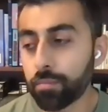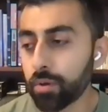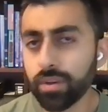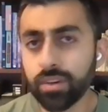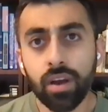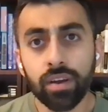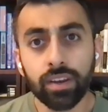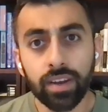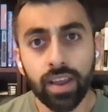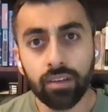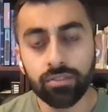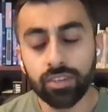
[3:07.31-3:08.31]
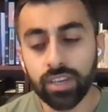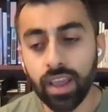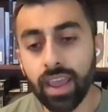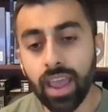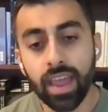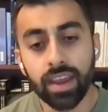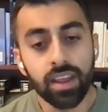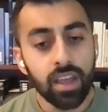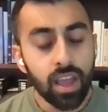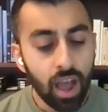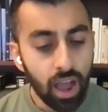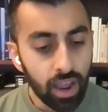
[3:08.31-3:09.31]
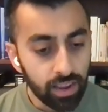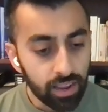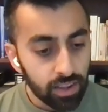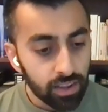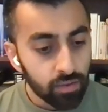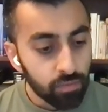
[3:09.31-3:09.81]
I put my dog in a down stay and I